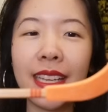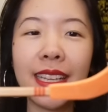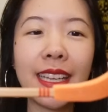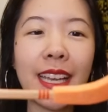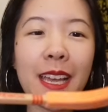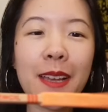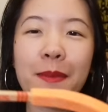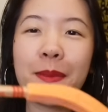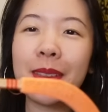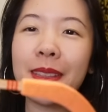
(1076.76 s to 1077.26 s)
It
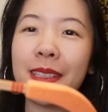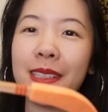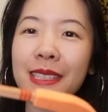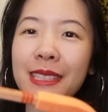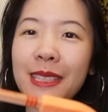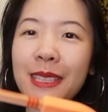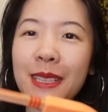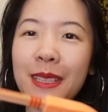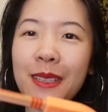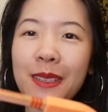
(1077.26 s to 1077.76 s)
came with this
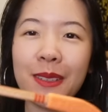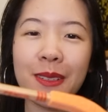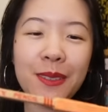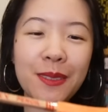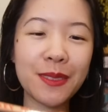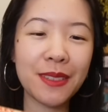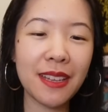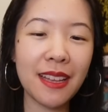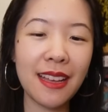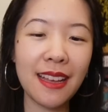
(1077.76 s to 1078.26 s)

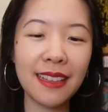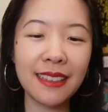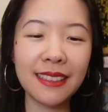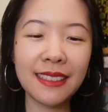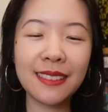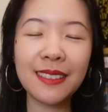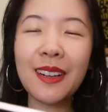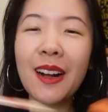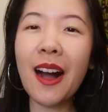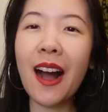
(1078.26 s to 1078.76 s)
cute
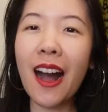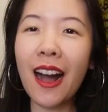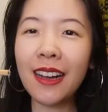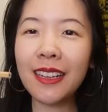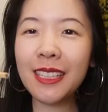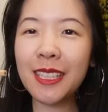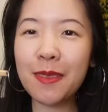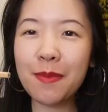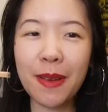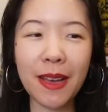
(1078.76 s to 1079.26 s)
little
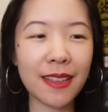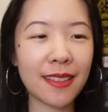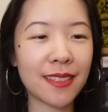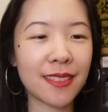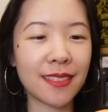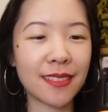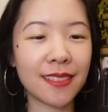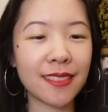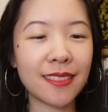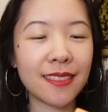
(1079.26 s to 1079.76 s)
hockey
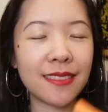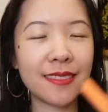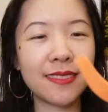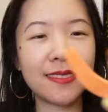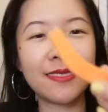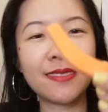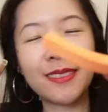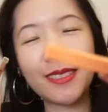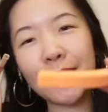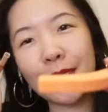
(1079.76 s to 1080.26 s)
pencil.
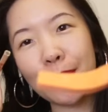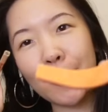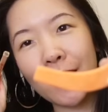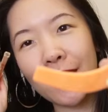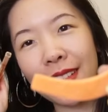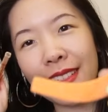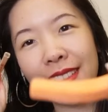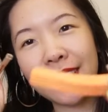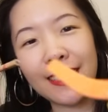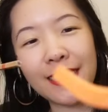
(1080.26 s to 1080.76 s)
This
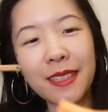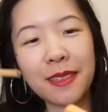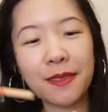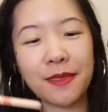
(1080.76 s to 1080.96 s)
part is the